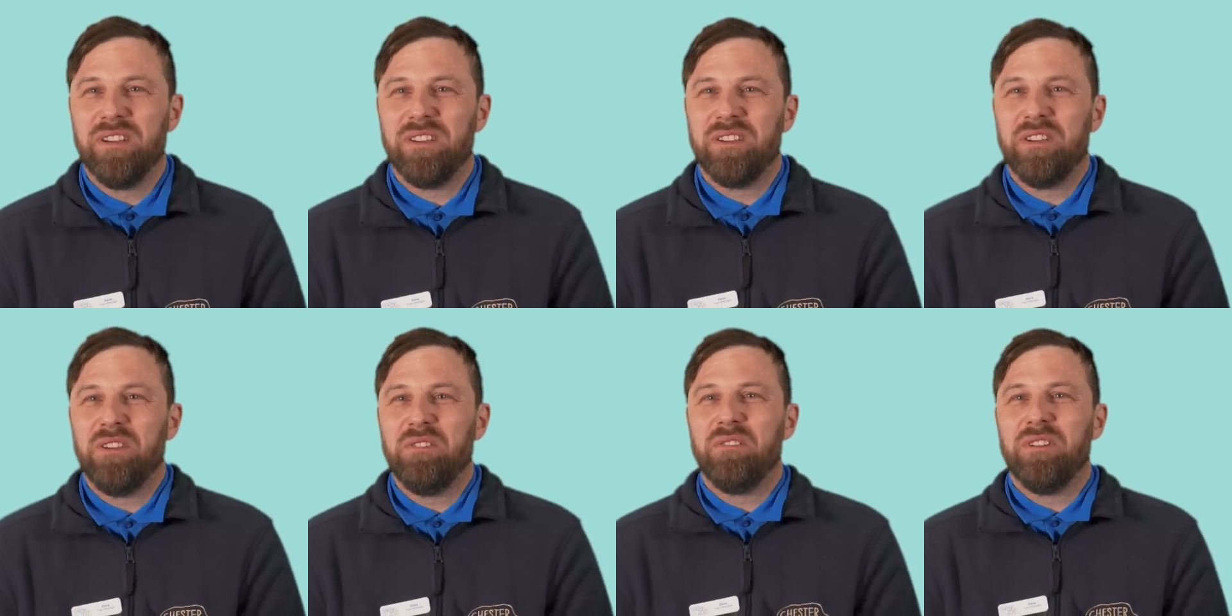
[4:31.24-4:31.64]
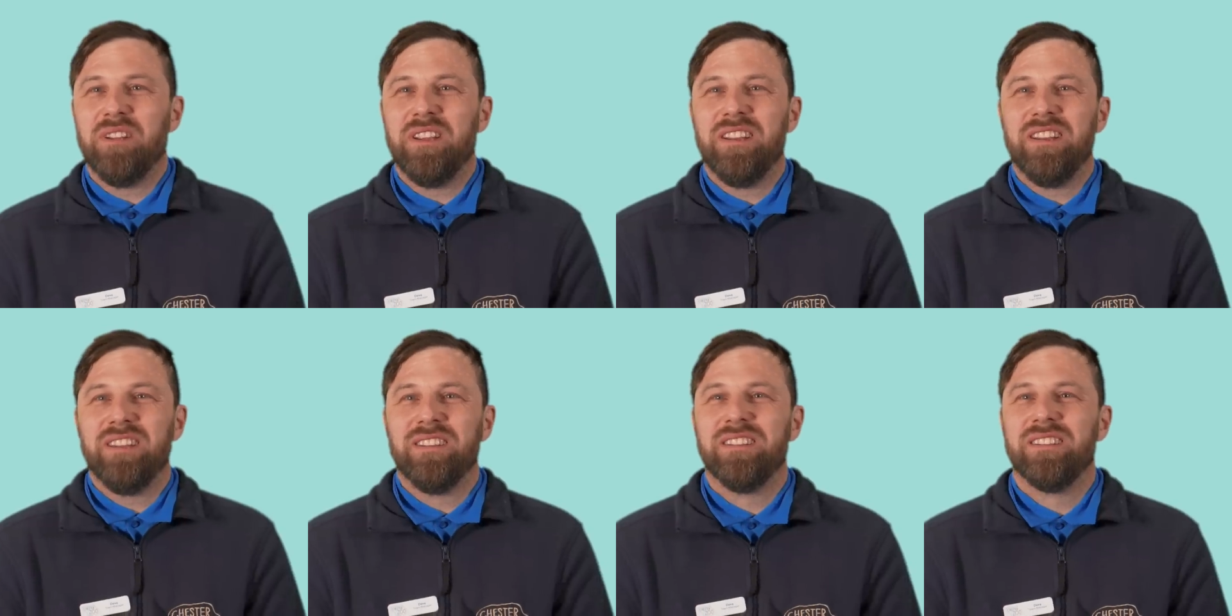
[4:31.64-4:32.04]
are
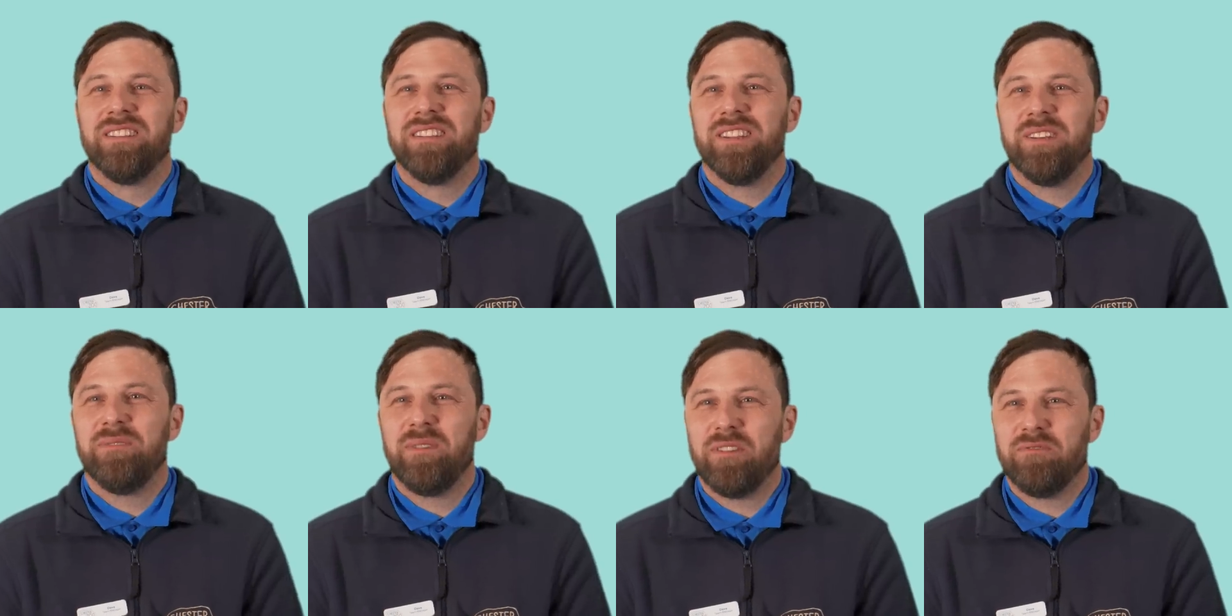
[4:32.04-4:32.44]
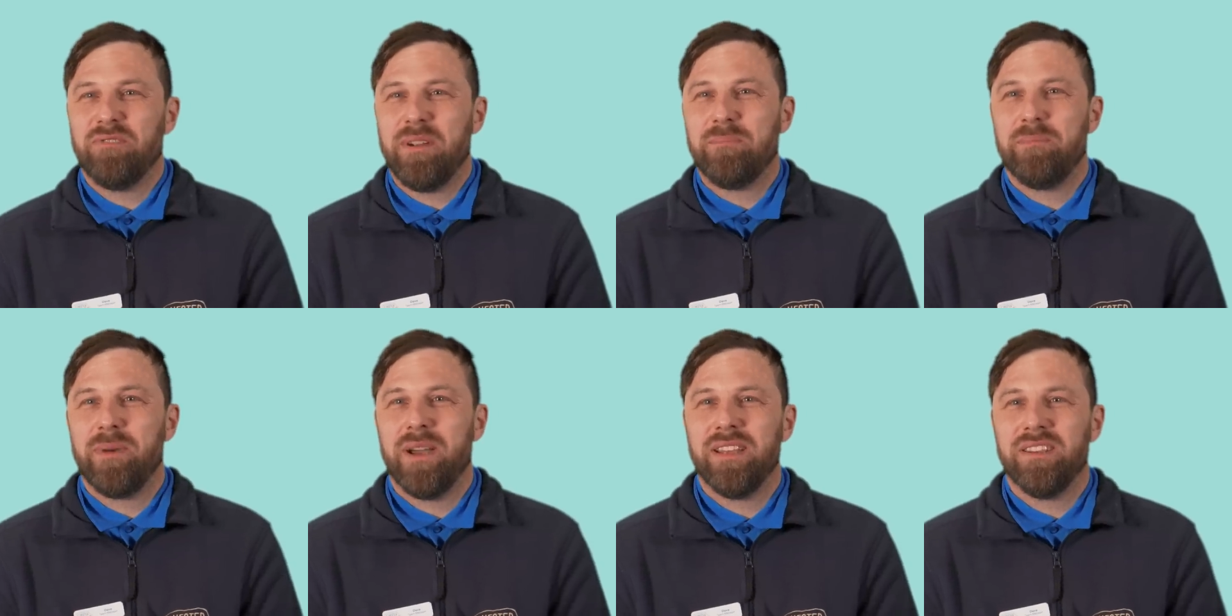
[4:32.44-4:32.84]
Googling about
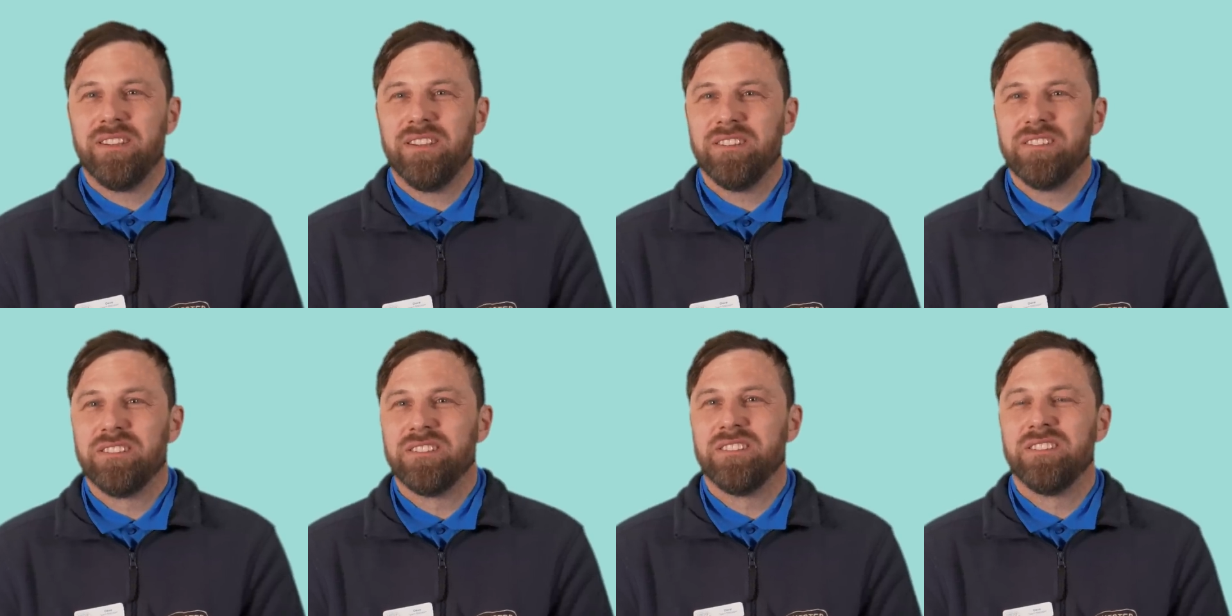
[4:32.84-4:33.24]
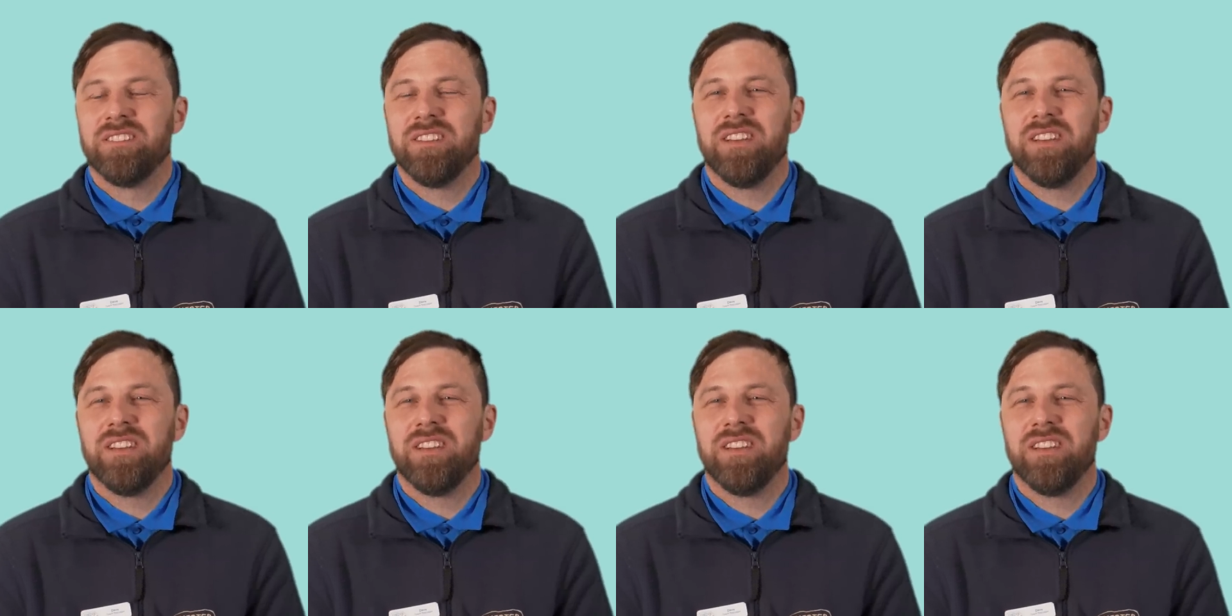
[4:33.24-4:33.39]
red pandas.